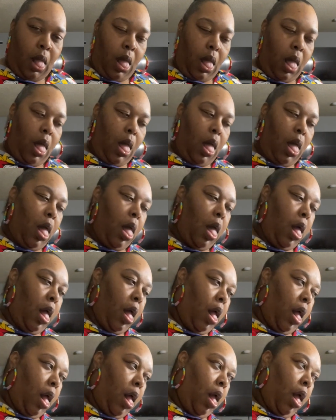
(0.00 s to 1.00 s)

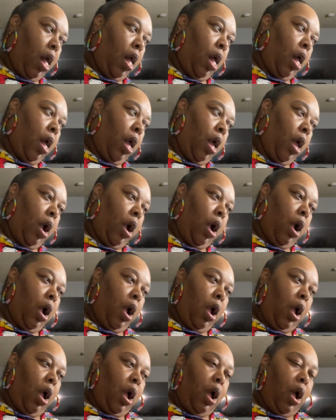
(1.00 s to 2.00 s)
Oh,
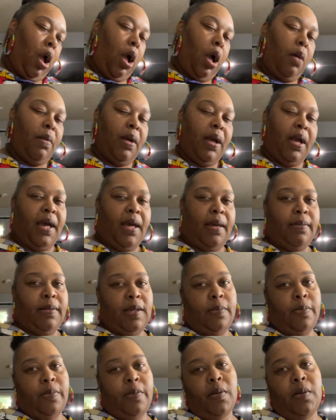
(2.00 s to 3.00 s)
oh my God,
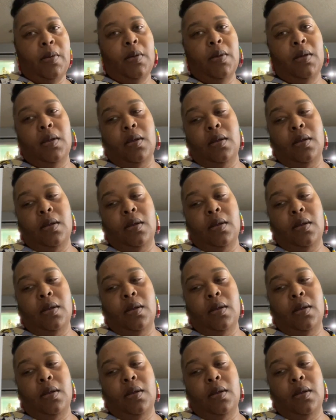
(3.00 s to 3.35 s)
people.